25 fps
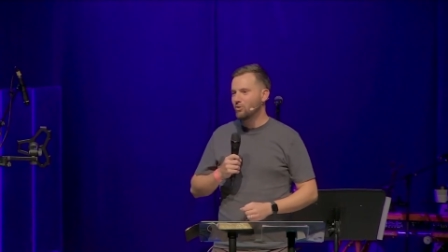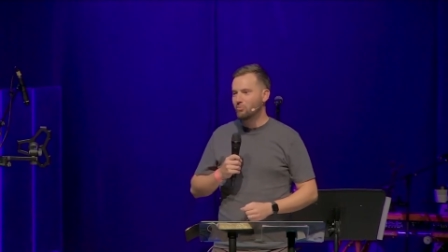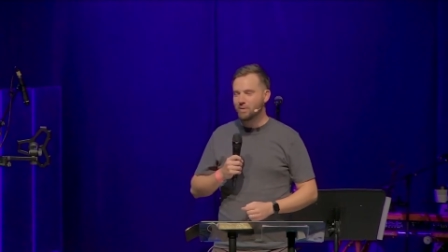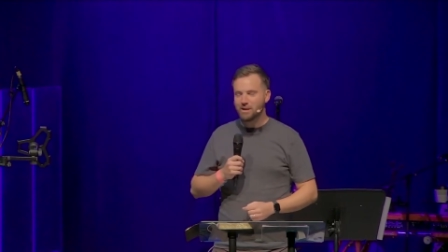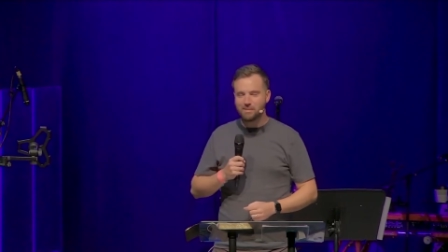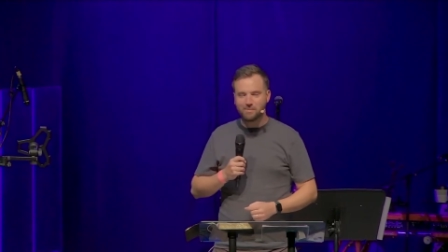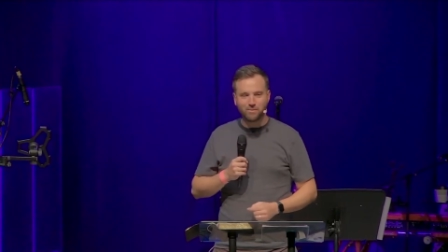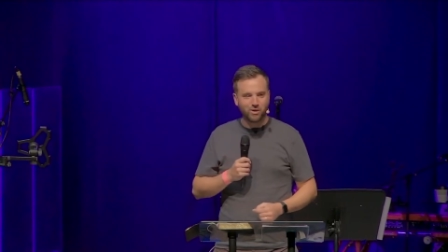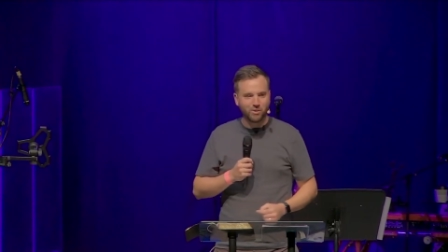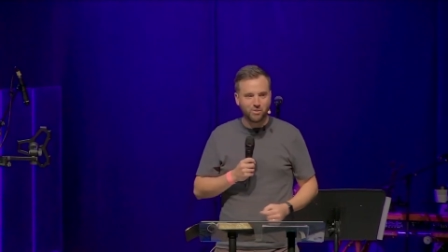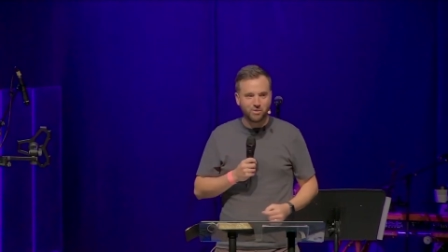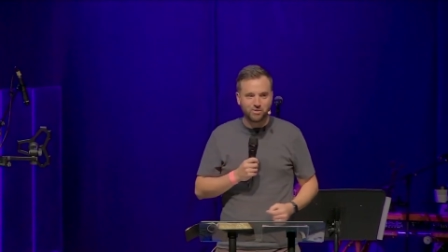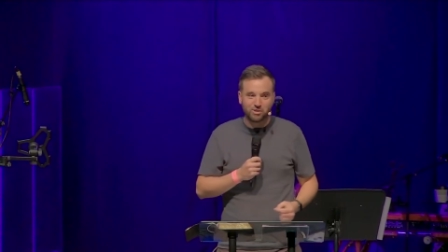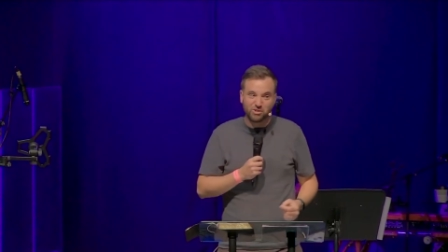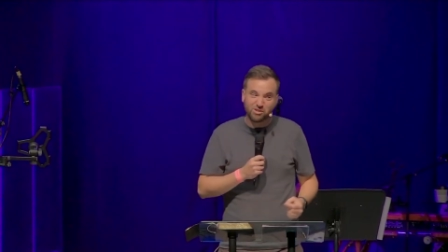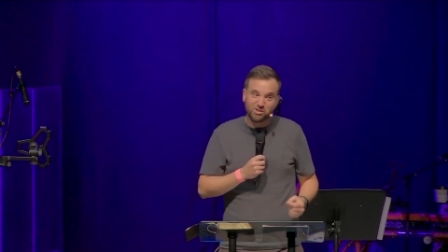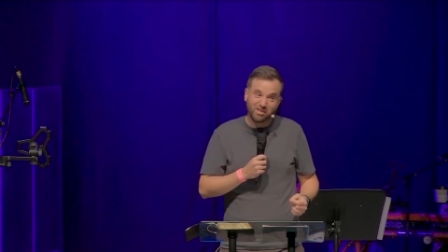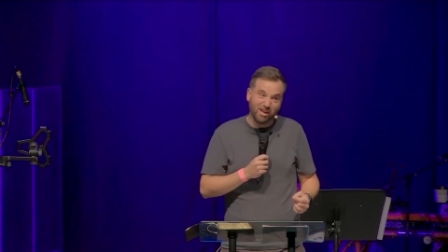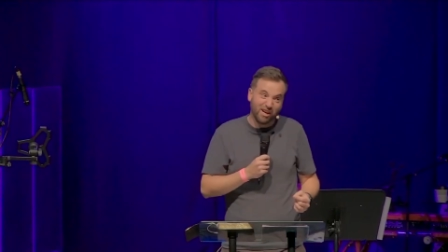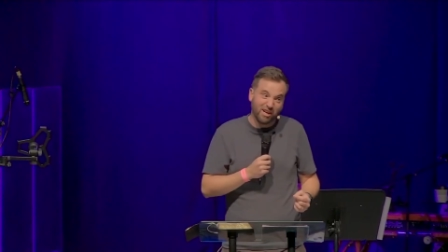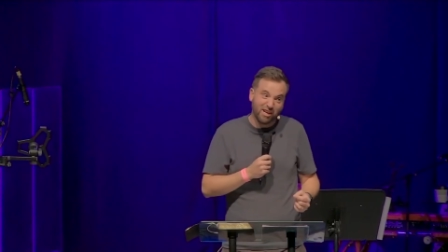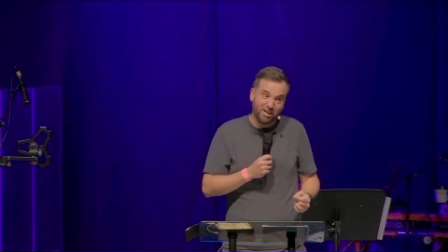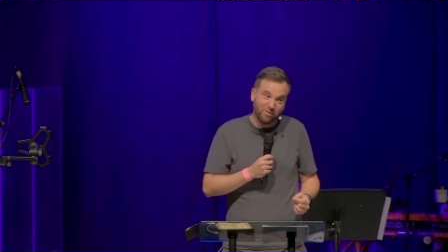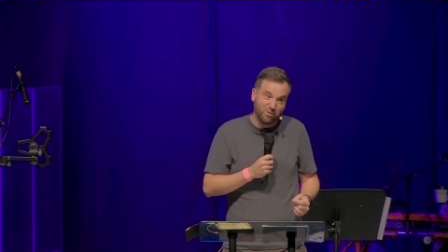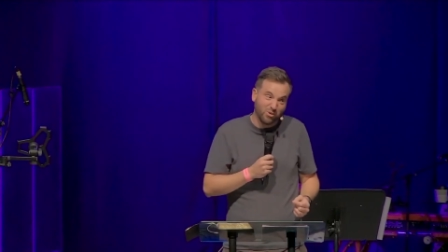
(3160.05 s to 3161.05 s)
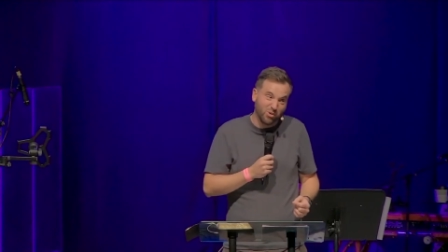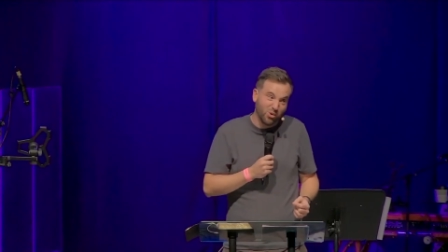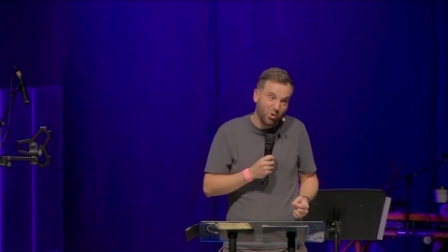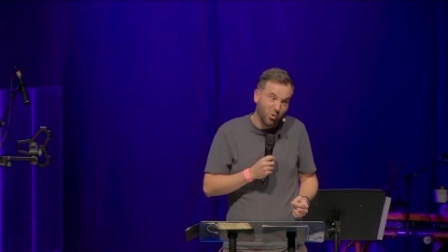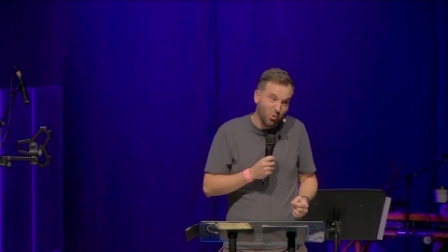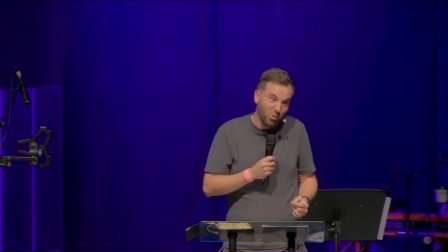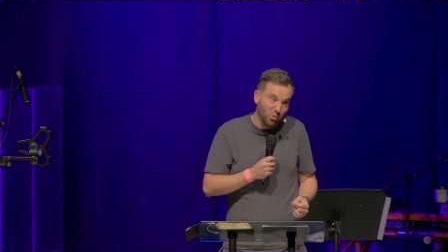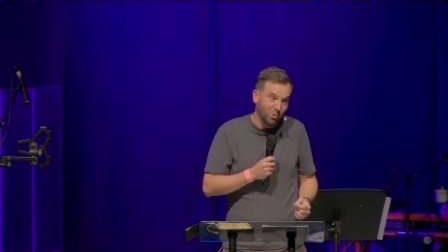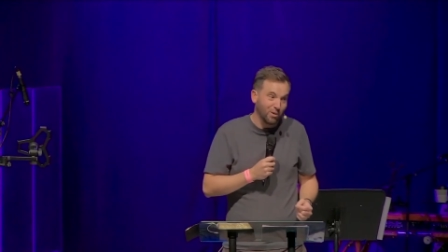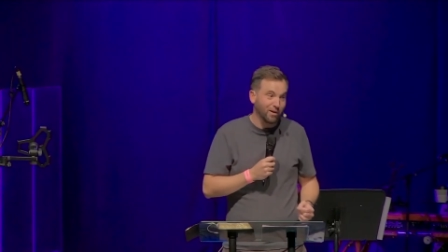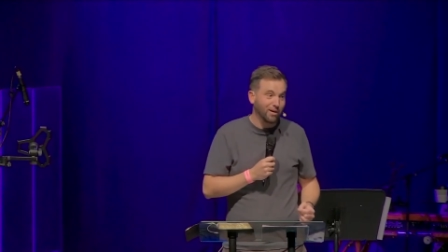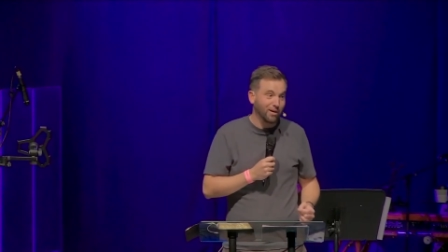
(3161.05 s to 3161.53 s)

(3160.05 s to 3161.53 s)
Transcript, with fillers: people who are just kind of cool.